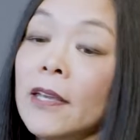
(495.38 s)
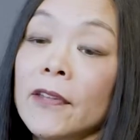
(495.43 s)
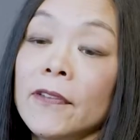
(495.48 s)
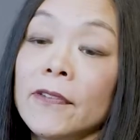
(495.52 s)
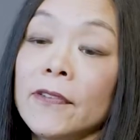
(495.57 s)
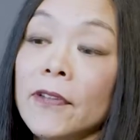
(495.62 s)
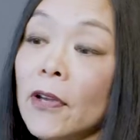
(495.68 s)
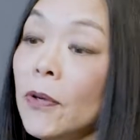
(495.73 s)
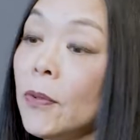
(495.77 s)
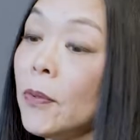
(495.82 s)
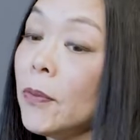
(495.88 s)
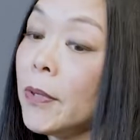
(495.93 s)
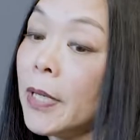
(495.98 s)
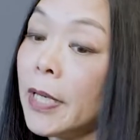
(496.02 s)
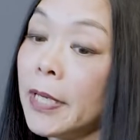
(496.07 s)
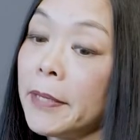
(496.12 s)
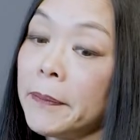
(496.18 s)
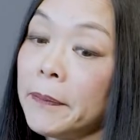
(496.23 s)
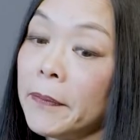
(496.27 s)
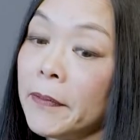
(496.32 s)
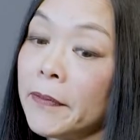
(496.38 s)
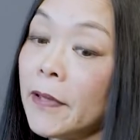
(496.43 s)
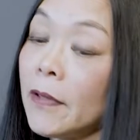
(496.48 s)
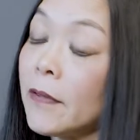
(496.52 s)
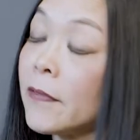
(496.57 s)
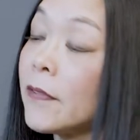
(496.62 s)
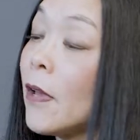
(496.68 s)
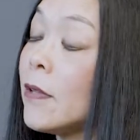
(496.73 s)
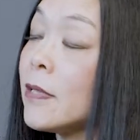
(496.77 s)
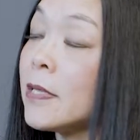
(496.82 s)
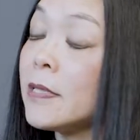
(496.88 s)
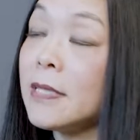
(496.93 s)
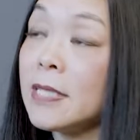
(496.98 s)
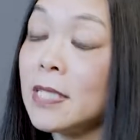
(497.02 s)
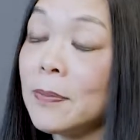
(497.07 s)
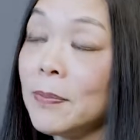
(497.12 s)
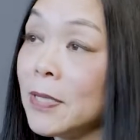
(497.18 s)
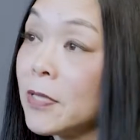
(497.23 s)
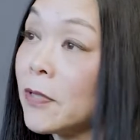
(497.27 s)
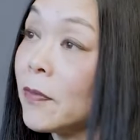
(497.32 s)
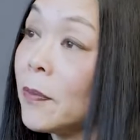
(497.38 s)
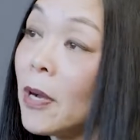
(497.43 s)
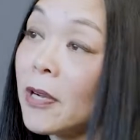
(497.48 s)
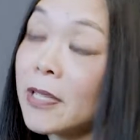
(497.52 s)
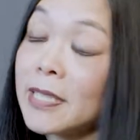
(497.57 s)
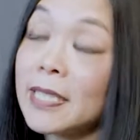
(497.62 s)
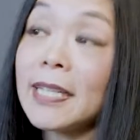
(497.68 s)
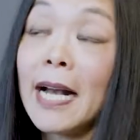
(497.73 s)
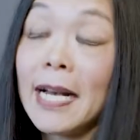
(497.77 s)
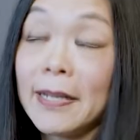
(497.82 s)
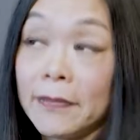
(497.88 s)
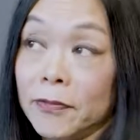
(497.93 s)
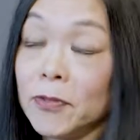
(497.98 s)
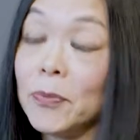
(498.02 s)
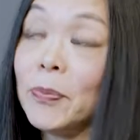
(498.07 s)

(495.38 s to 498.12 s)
So certain disciplines of marketing have